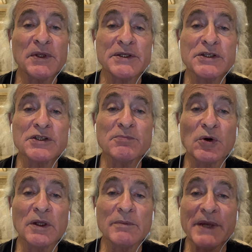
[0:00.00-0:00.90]
plus a
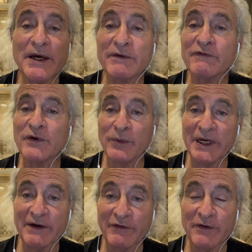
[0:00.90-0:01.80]
small amount for
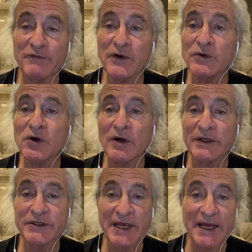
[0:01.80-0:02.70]
whatever phone
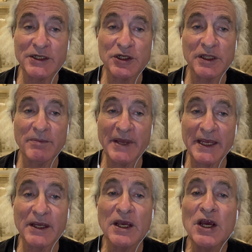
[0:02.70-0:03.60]
calls I actually make,